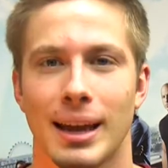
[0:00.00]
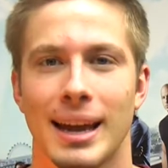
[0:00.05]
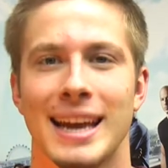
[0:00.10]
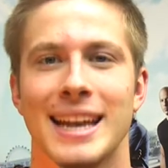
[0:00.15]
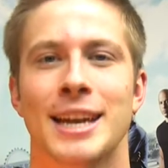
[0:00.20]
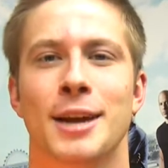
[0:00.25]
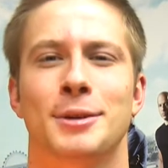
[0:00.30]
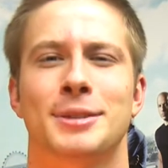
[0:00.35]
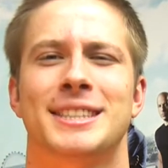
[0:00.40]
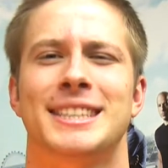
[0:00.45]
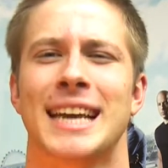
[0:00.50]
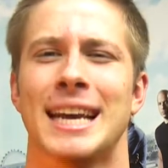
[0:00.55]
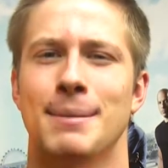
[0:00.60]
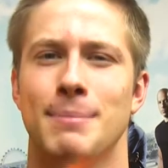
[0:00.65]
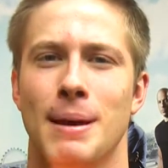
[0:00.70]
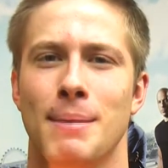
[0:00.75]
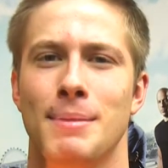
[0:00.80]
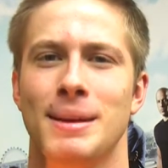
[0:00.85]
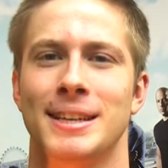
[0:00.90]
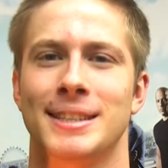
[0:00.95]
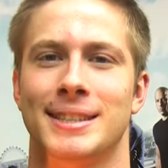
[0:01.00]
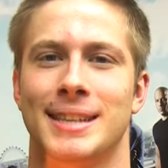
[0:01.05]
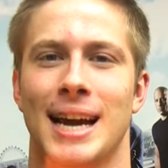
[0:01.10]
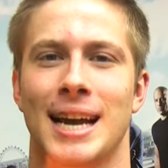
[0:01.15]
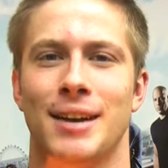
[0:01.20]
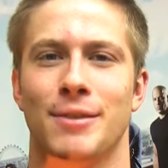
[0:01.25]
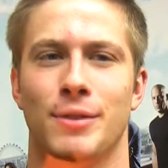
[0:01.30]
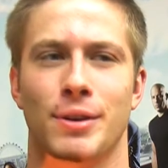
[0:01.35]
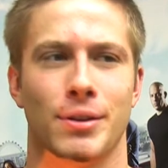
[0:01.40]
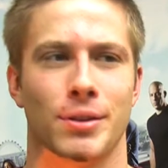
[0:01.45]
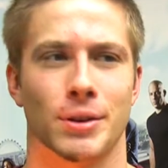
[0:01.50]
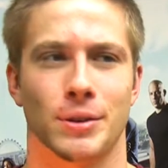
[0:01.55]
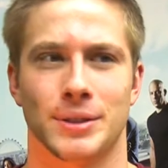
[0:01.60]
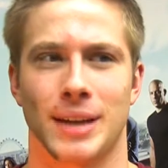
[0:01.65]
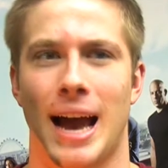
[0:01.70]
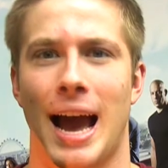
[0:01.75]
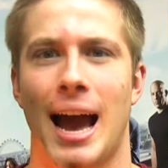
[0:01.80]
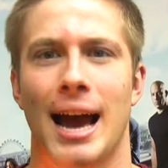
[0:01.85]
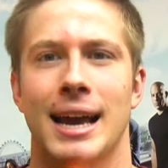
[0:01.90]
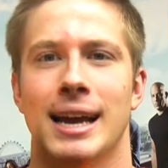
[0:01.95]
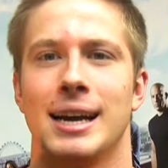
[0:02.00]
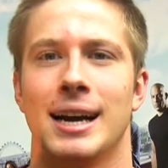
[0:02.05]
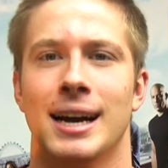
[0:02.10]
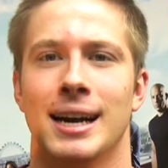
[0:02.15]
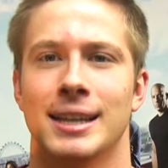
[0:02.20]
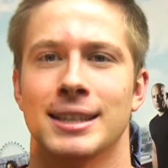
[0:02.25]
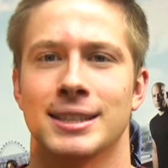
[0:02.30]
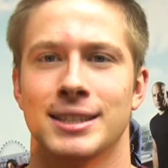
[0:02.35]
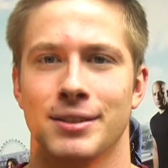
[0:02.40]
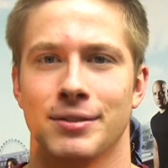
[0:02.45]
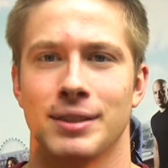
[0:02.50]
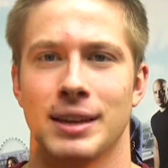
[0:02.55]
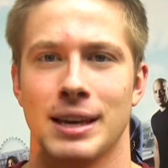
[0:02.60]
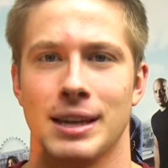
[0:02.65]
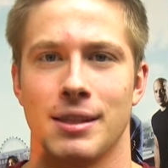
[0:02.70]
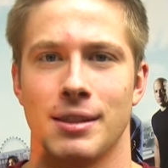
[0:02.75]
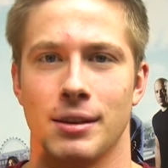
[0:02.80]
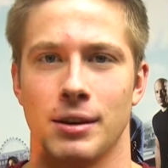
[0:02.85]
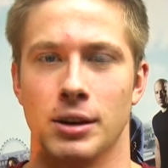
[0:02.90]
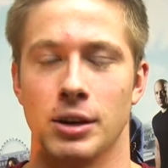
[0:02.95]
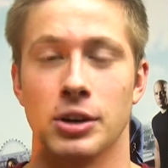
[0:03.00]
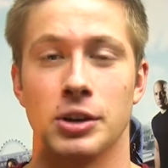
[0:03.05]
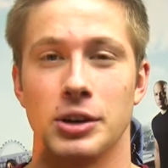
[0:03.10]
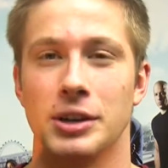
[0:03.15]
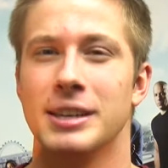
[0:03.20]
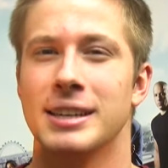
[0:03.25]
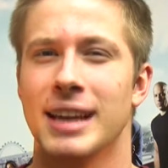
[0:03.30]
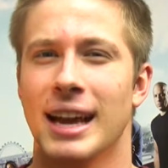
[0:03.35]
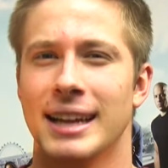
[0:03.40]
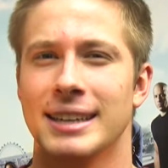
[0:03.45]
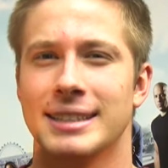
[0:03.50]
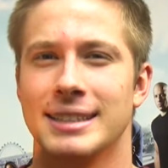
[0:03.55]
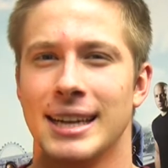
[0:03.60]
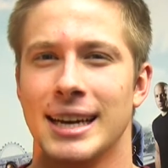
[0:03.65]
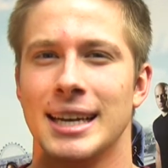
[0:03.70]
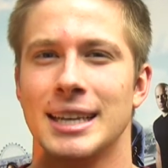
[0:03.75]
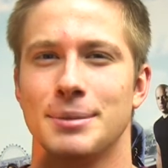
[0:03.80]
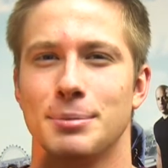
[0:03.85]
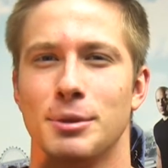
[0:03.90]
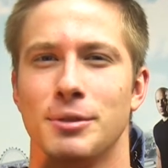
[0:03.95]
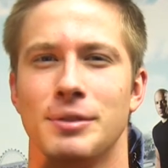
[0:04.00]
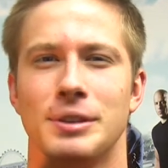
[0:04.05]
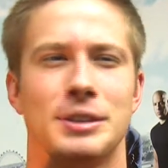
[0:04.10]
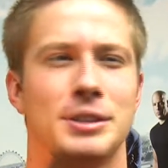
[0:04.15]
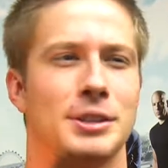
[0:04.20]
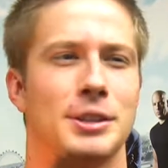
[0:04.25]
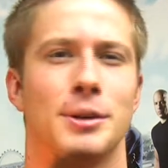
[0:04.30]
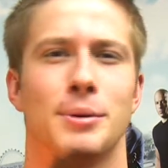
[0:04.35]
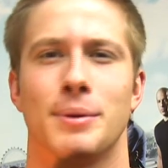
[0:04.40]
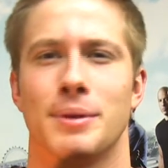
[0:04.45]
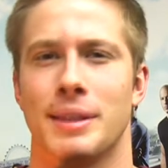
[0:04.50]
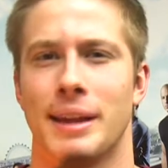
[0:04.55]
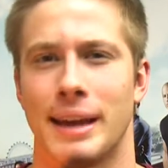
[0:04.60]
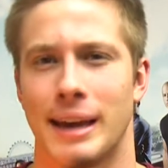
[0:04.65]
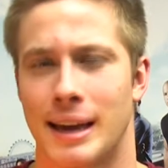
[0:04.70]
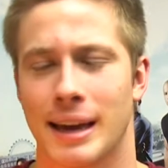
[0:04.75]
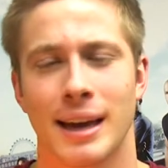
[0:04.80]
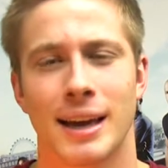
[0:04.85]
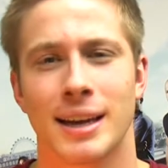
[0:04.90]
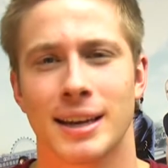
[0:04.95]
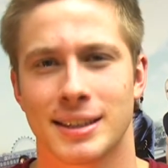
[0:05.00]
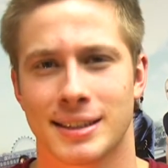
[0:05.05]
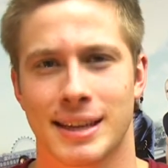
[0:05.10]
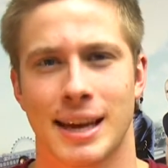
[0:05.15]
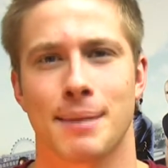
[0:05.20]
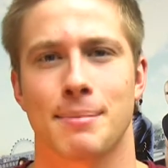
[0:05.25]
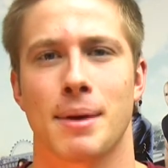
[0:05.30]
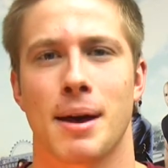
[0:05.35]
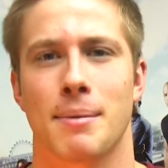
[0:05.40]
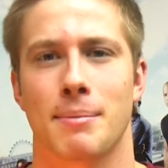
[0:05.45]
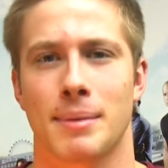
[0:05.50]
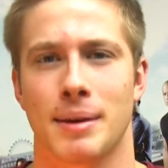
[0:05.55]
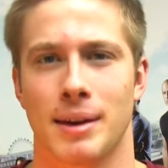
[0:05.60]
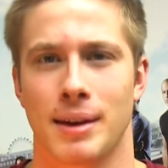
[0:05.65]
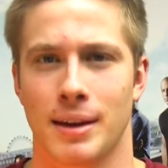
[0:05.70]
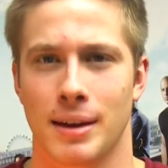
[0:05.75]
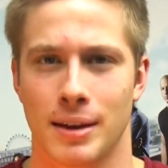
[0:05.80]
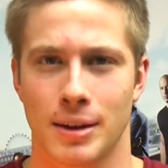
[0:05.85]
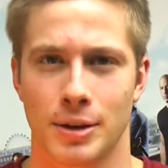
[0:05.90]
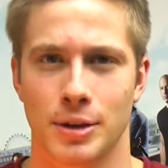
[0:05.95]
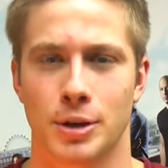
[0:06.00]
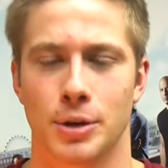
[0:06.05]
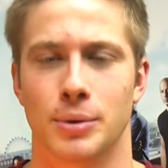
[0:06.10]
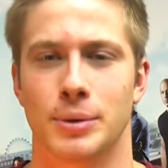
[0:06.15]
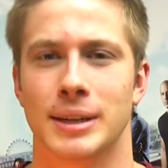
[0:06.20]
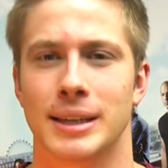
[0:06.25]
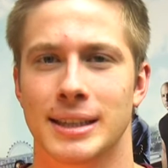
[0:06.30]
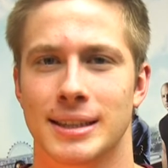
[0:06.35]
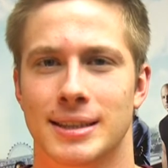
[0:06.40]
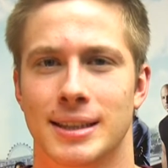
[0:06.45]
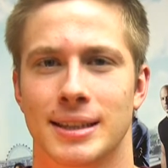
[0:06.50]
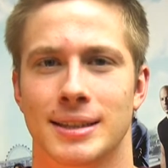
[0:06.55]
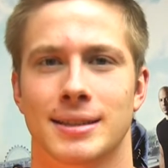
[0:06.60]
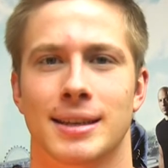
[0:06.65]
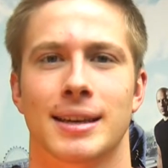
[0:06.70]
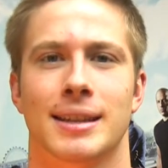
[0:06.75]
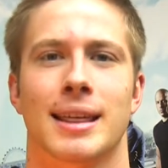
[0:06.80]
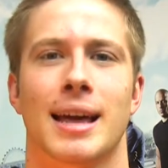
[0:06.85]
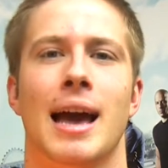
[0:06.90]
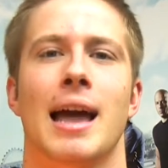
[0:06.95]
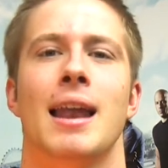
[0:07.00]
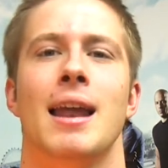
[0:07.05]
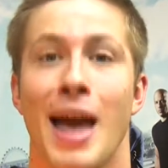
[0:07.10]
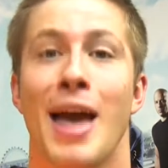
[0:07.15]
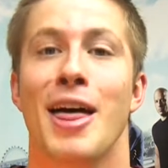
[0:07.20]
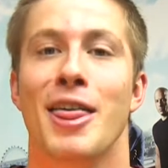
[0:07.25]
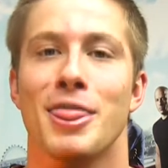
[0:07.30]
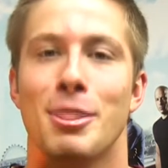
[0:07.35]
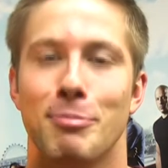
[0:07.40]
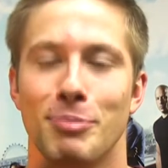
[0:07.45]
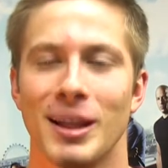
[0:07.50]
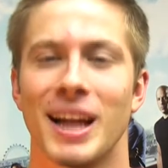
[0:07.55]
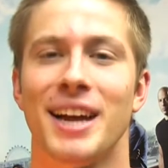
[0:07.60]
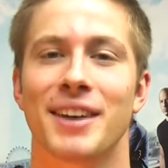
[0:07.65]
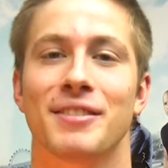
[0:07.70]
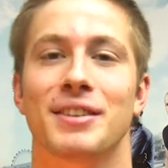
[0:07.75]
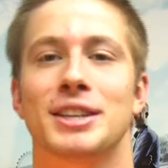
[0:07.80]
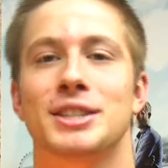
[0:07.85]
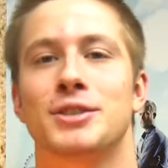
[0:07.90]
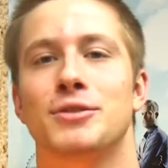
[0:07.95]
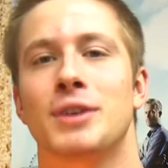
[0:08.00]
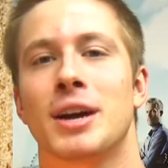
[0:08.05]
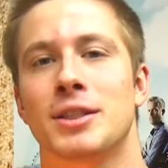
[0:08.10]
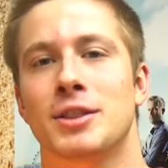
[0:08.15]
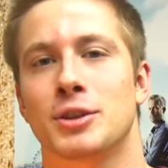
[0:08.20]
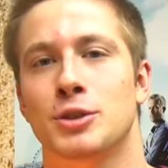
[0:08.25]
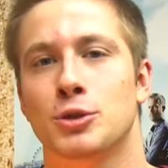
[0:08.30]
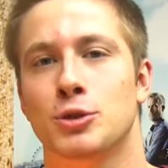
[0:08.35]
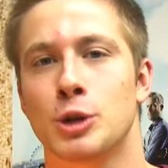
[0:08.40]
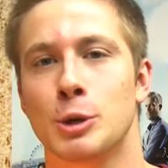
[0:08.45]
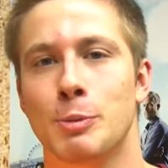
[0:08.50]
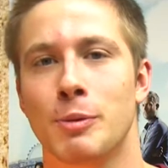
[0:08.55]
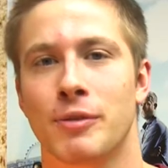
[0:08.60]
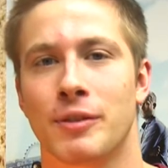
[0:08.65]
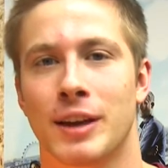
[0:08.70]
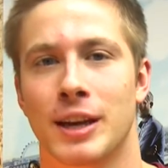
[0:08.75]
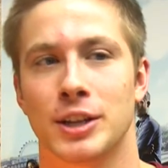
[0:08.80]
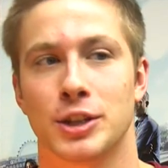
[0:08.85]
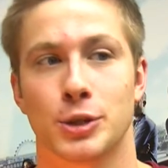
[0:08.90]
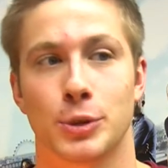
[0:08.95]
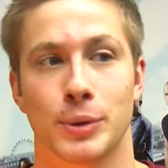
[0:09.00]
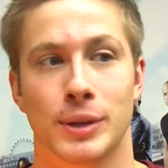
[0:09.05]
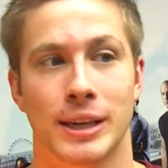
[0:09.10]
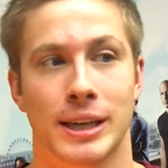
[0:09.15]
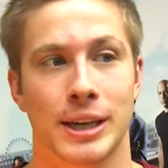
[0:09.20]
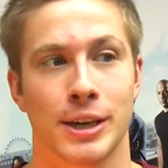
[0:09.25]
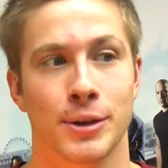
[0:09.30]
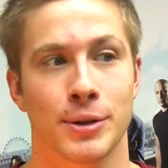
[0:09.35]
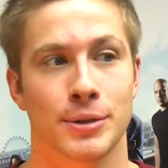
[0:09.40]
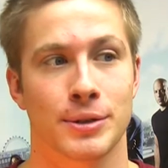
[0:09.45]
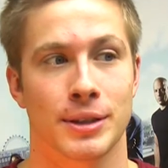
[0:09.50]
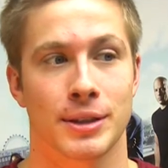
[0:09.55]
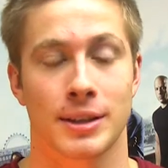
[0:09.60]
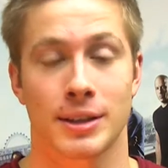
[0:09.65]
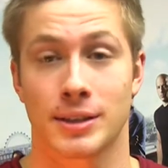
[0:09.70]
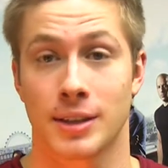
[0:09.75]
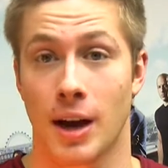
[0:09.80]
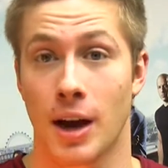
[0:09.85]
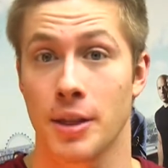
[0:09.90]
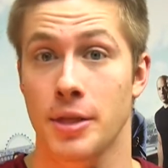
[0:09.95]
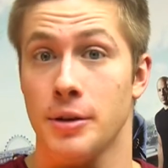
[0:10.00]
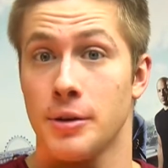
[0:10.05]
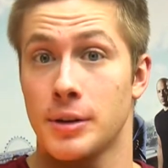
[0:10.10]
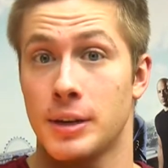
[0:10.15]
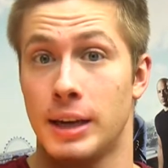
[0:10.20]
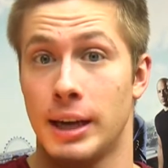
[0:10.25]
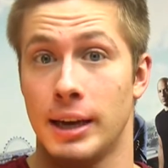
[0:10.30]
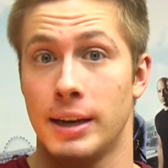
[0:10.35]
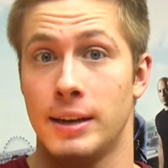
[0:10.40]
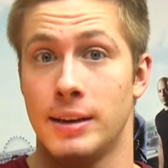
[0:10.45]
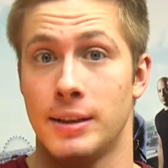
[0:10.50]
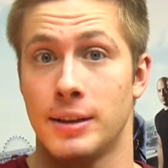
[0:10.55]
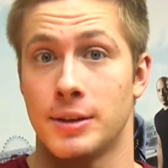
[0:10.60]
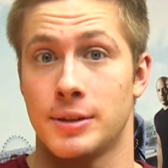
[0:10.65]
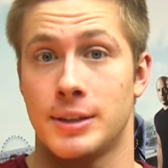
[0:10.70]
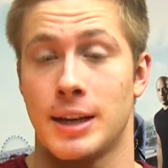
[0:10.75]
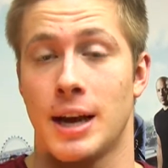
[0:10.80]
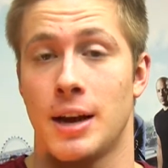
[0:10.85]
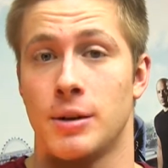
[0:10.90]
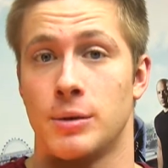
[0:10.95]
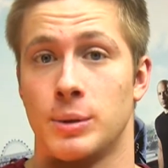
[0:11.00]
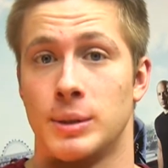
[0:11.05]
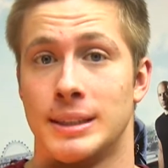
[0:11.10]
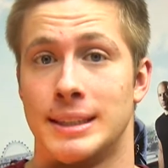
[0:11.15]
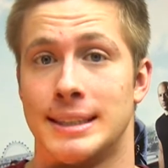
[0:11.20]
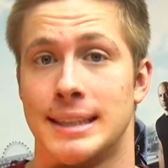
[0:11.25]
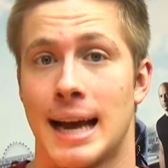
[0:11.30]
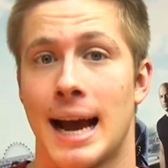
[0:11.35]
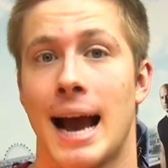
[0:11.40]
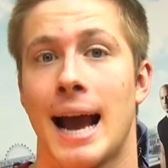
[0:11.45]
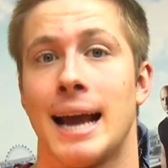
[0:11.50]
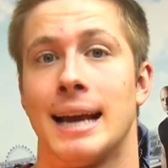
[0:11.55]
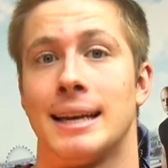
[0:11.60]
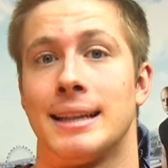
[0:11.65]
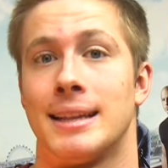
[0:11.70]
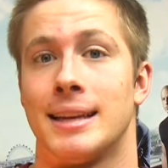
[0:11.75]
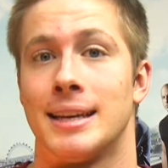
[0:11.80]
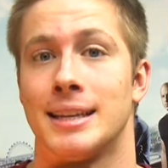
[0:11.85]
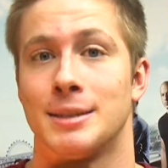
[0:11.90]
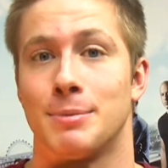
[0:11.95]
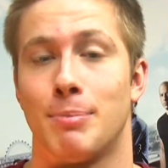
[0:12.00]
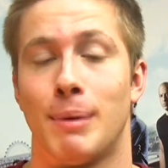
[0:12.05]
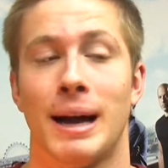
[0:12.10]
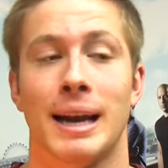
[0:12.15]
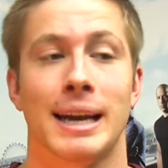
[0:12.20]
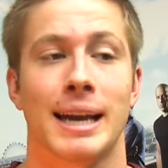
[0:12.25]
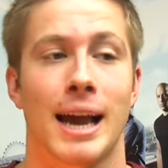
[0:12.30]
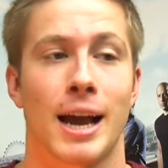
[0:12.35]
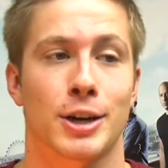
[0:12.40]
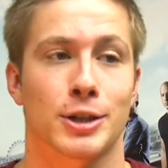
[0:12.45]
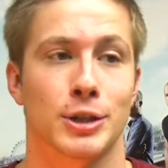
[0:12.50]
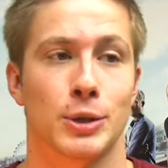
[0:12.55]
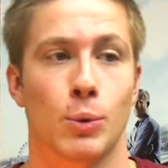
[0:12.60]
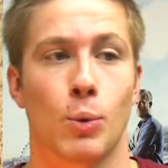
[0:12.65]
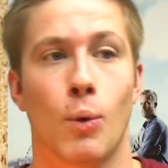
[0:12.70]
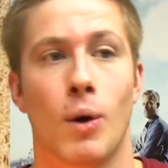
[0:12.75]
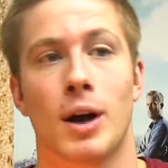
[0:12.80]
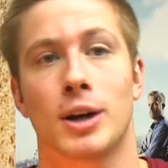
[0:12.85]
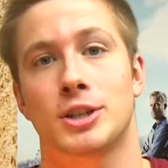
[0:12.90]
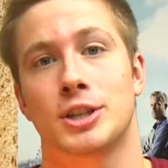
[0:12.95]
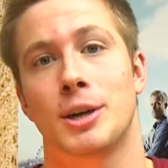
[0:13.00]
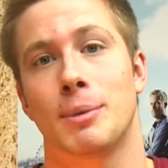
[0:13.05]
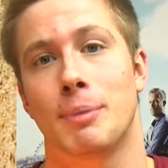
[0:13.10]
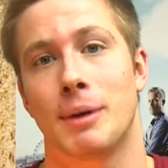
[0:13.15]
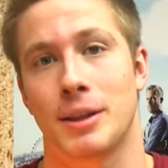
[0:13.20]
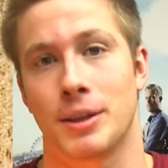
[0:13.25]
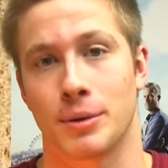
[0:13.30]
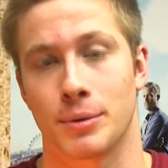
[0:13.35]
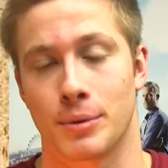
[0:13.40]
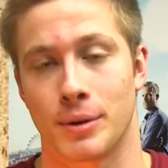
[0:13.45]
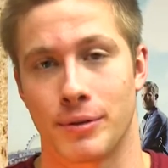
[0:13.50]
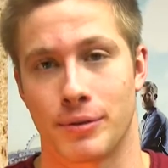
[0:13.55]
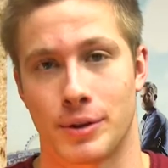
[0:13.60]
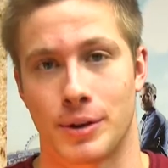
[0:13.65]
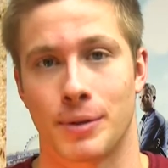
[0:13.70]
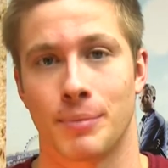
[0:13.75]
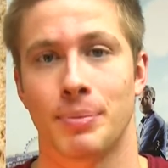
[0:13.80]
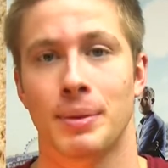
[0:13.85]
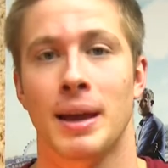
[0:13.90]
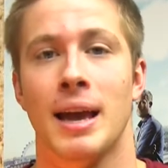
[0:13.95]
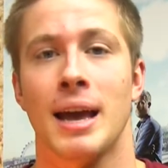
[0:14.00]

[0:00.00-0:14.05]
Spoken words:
Now, Stand By Me is kind of one of those icons of, like, the good 1980s movies, you know, with, like, Stand By Me, Goonies, things like that. The plot of it is you've got this group of kids who hear that this other kid in their town died and that his body actually washed up on the river.